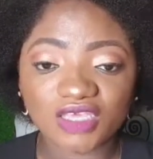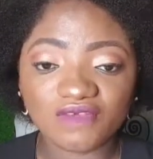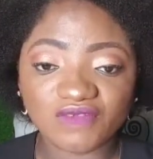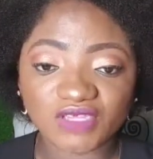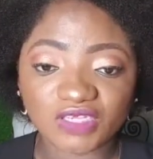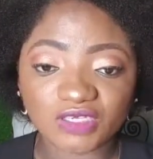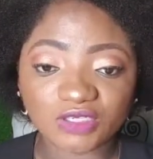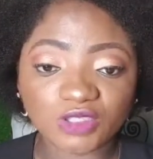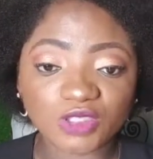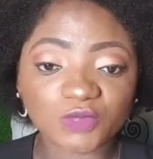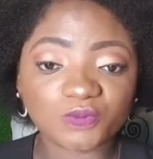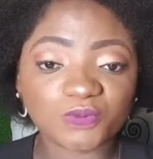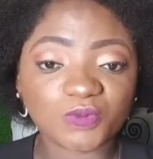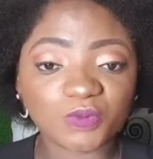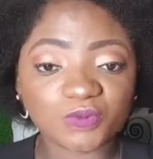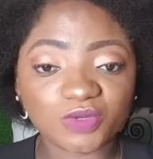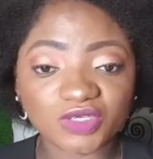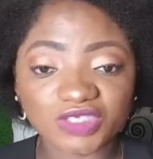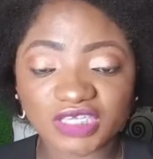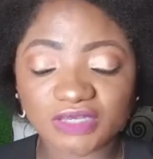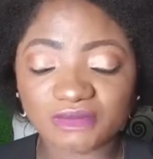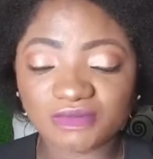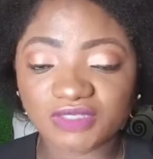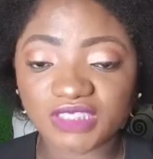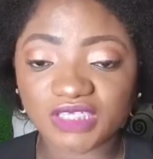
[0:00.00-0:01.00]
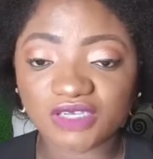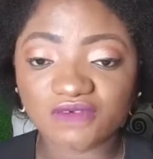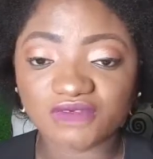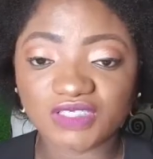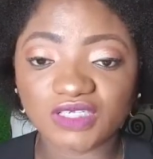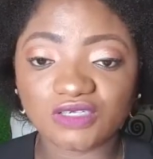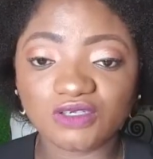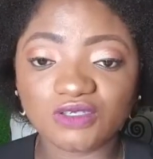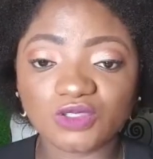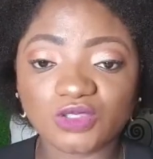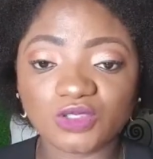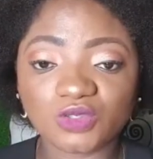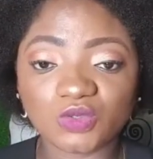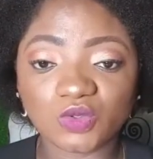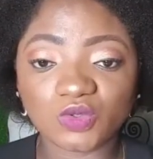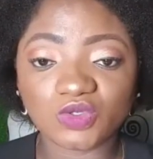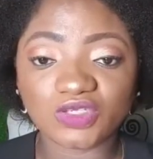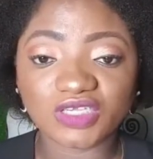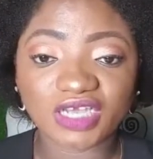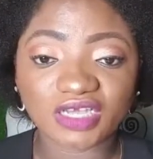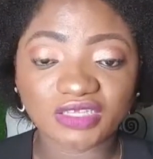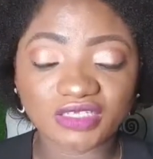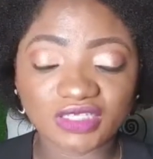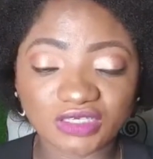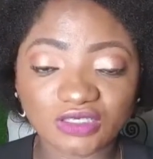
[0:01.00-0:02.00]
If they need to promote themselves, they need to
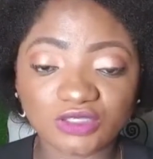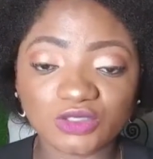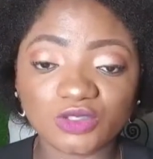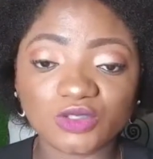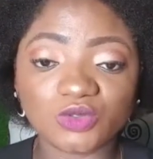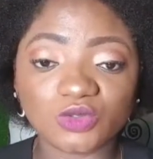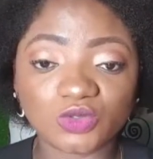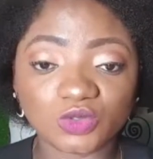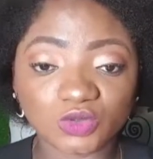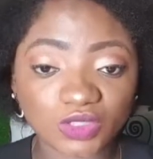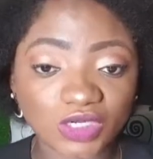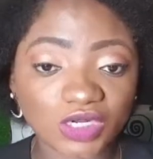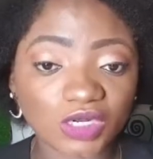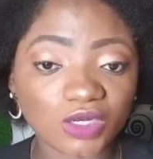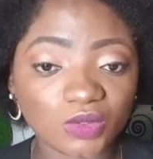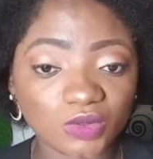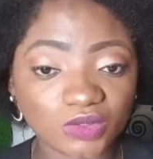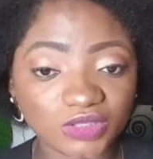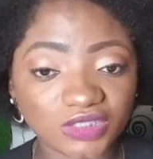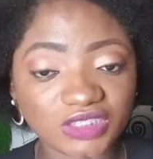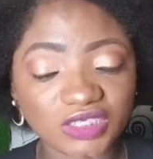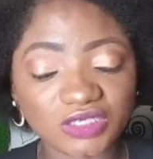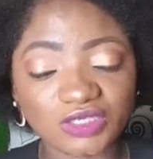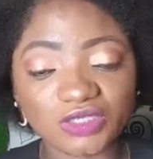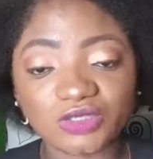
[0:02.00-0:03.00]
go that they need to do a lot.